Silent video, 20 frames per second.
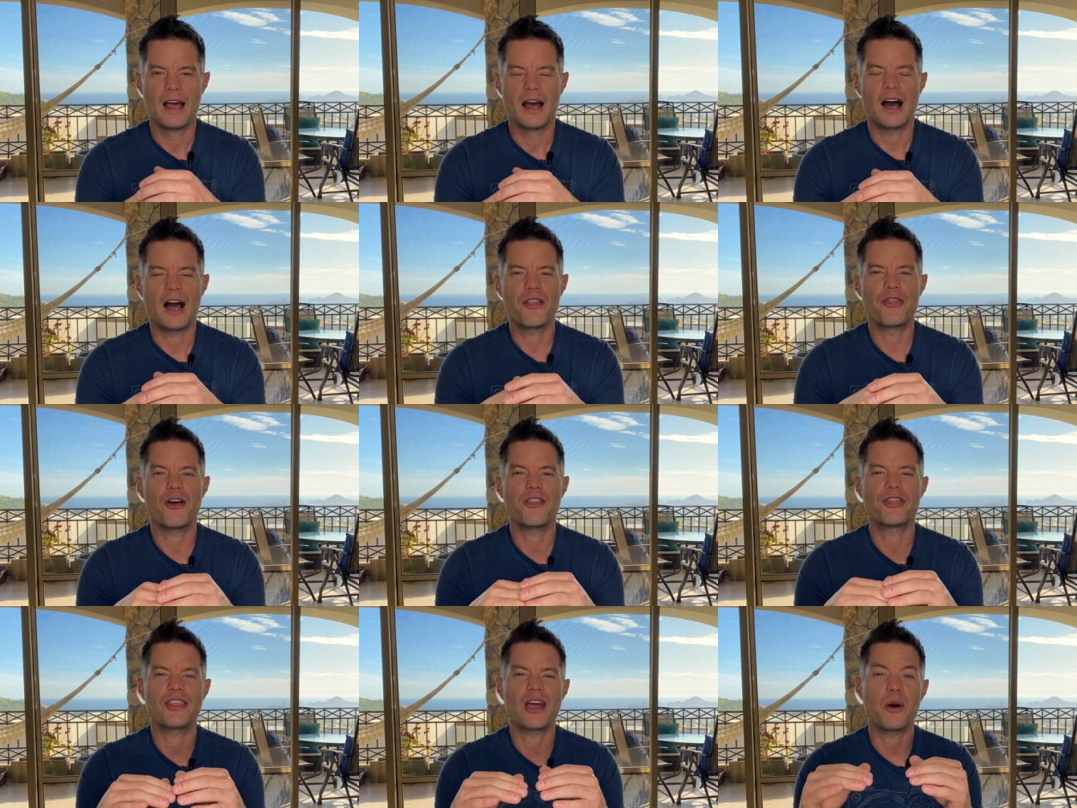I
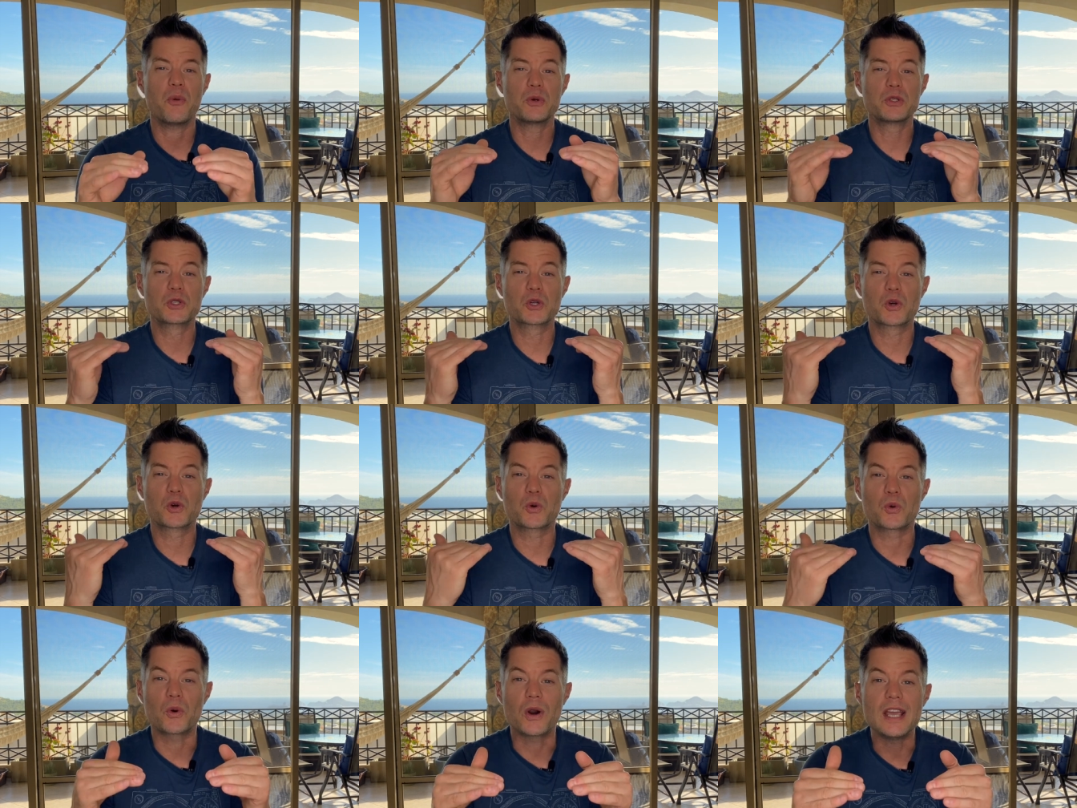thought that was
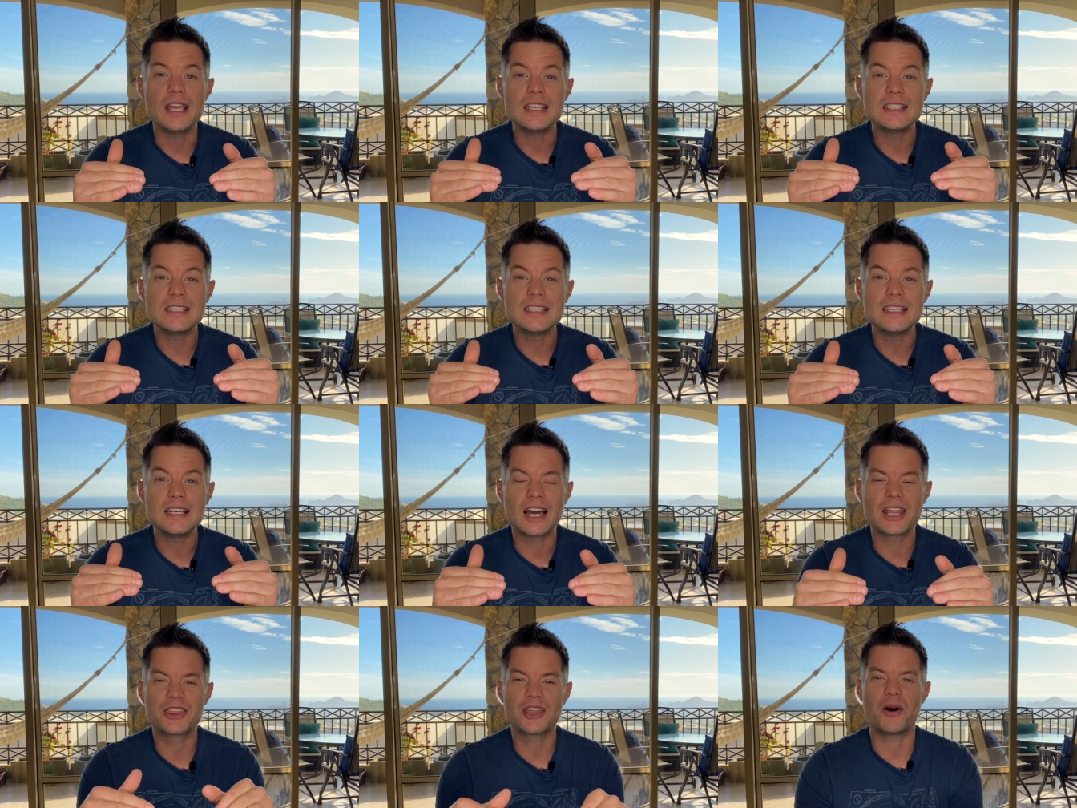
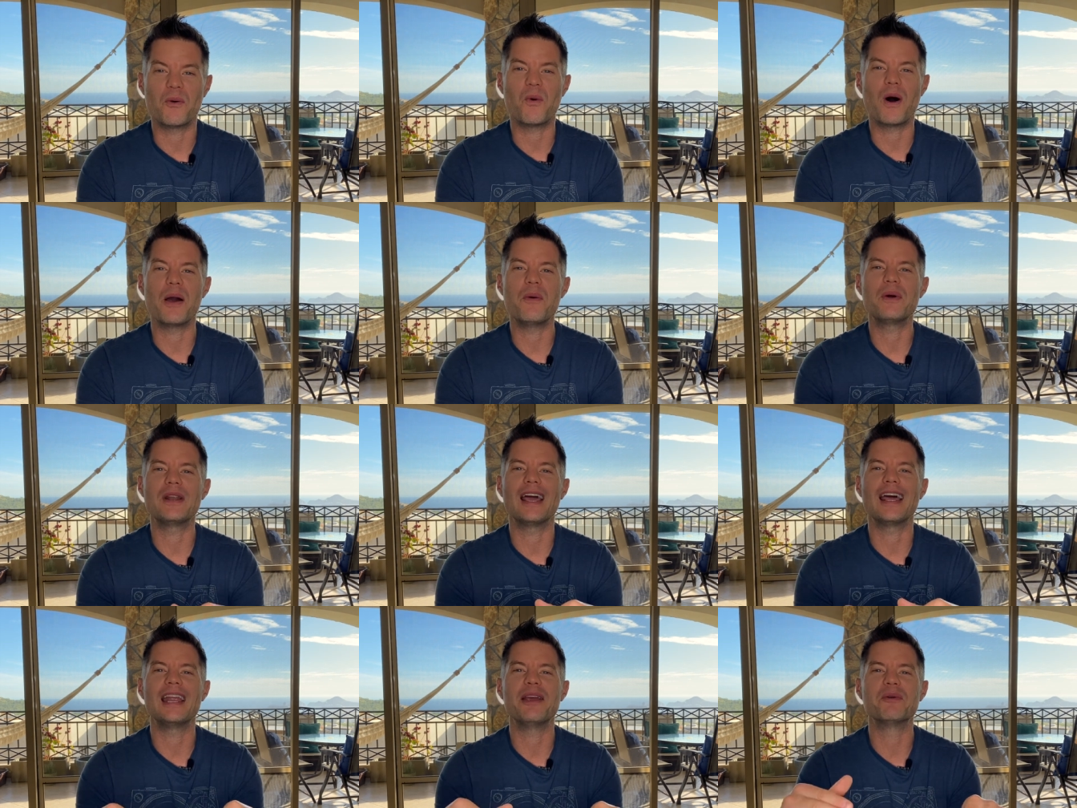crazy. I thought, why
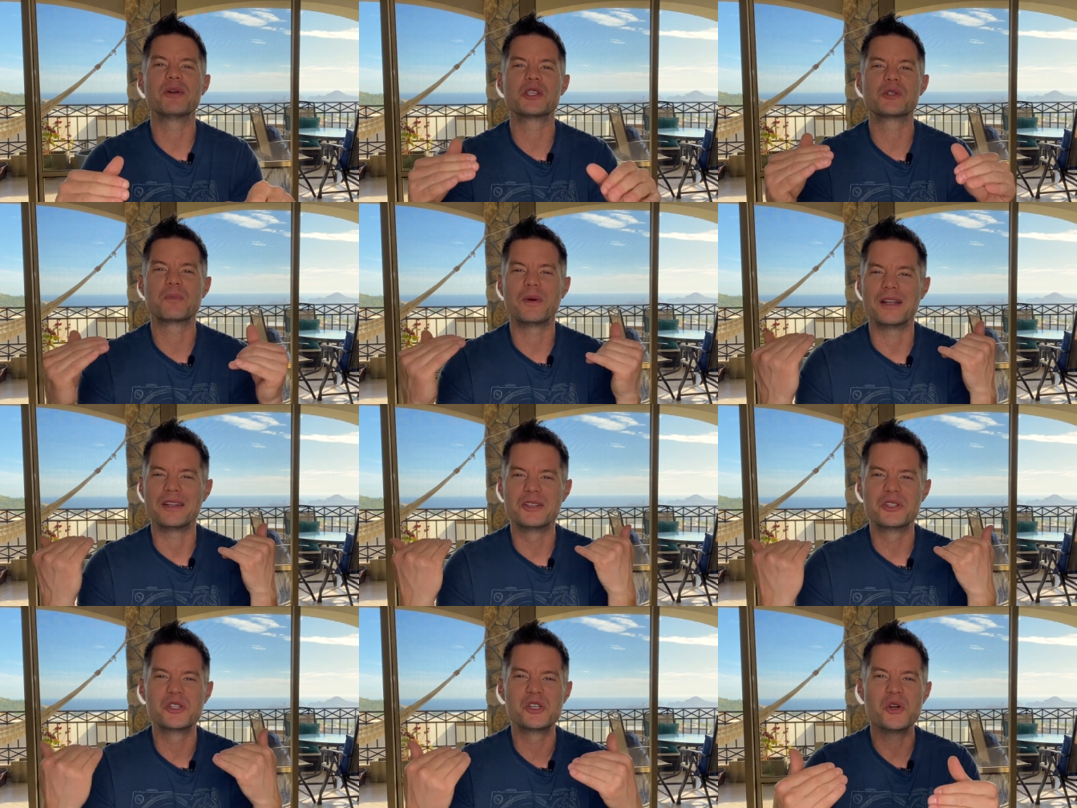would anyone
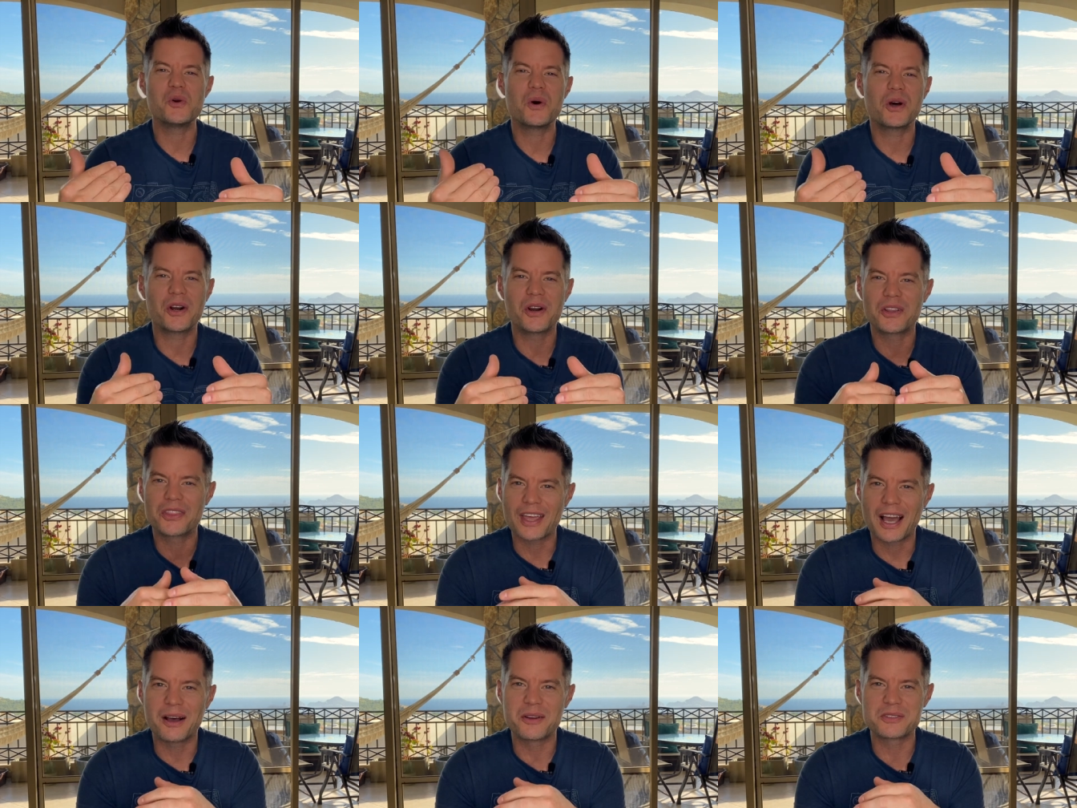spend
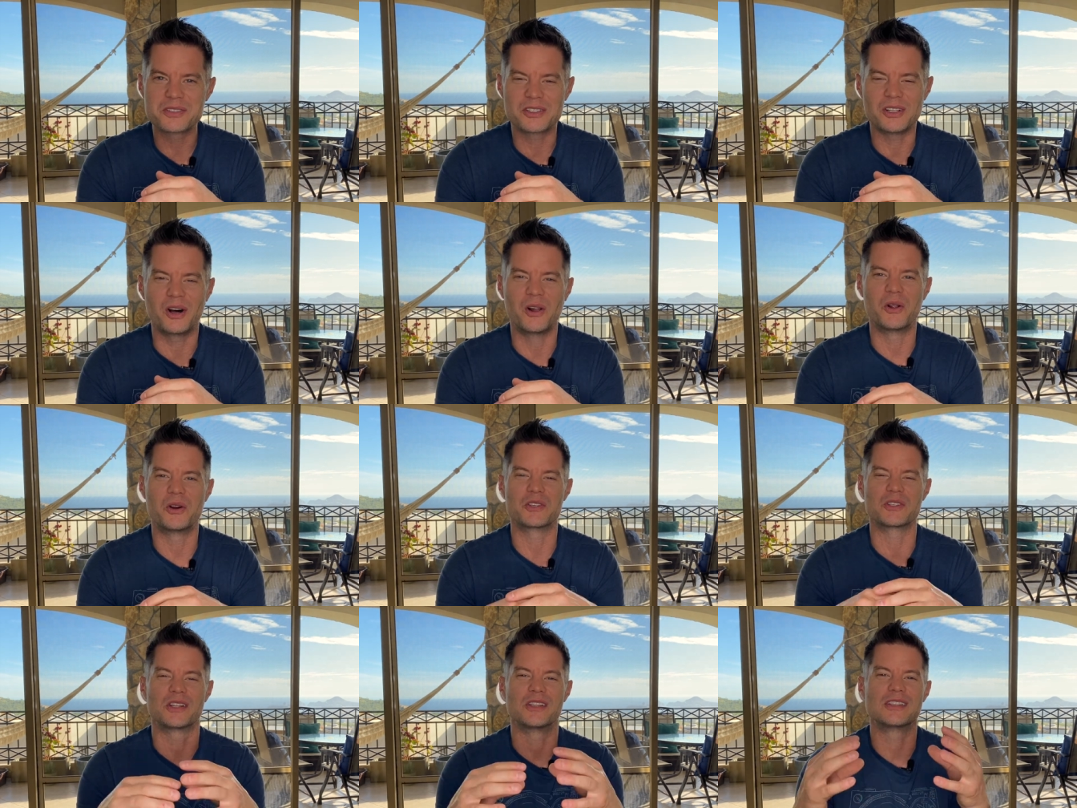
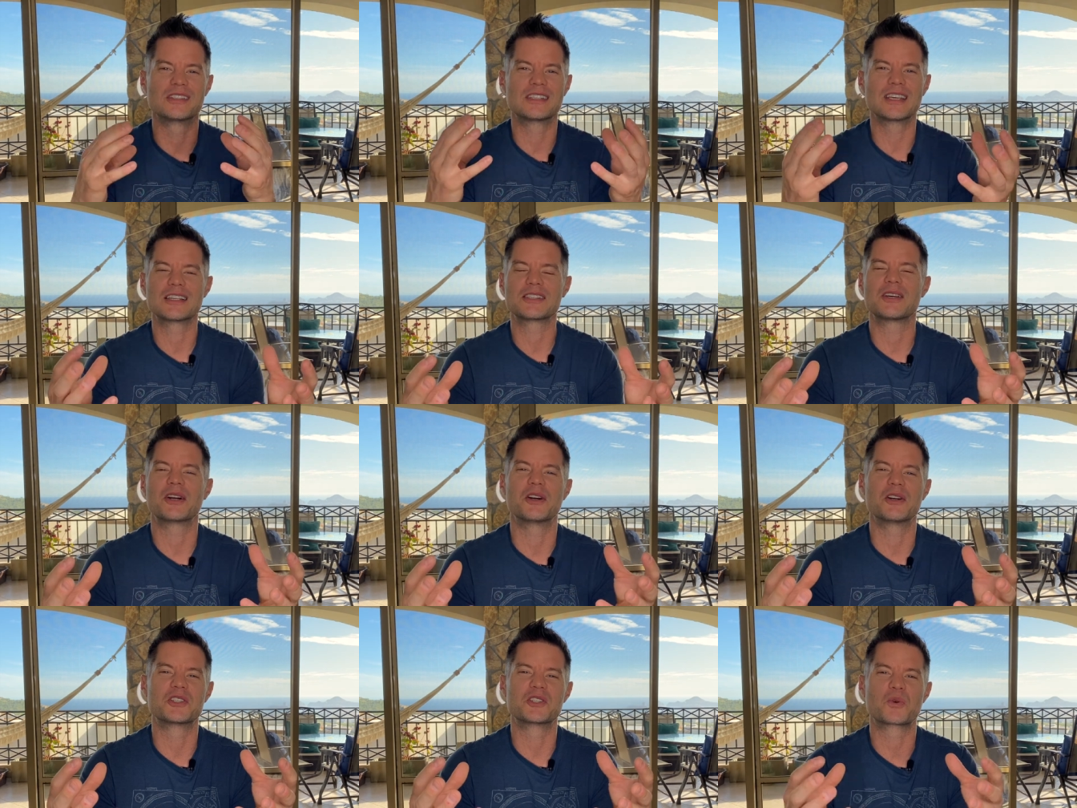$200,000 on
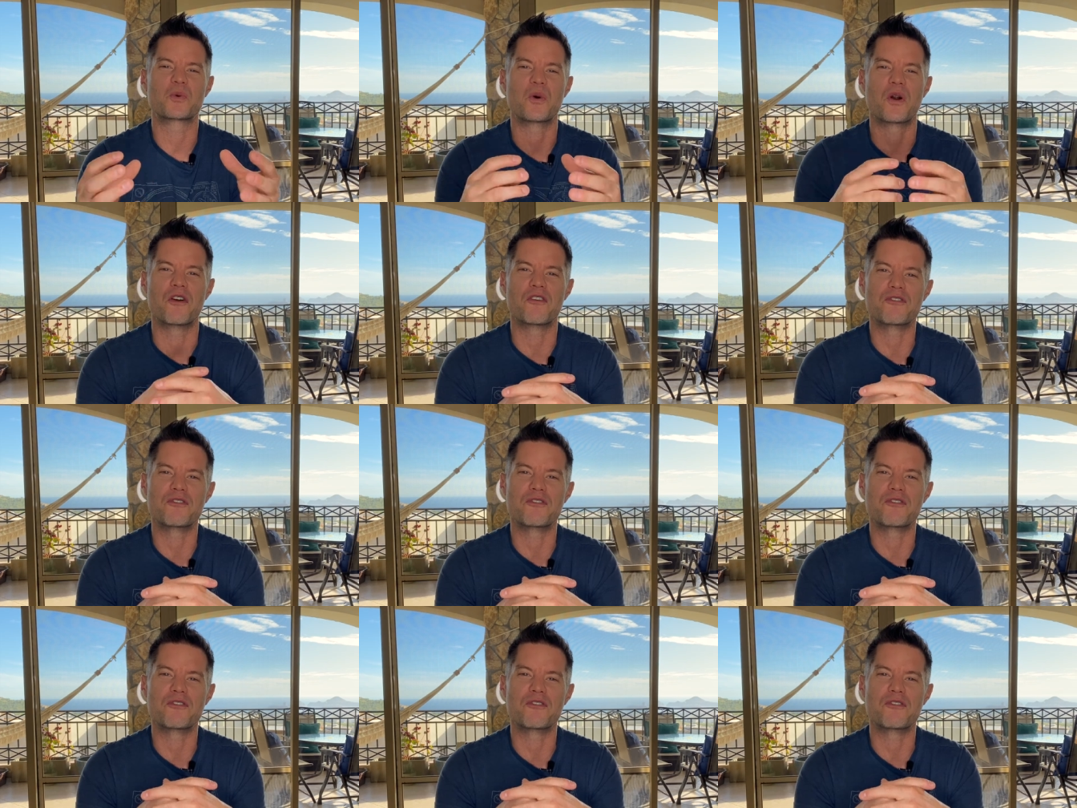600 square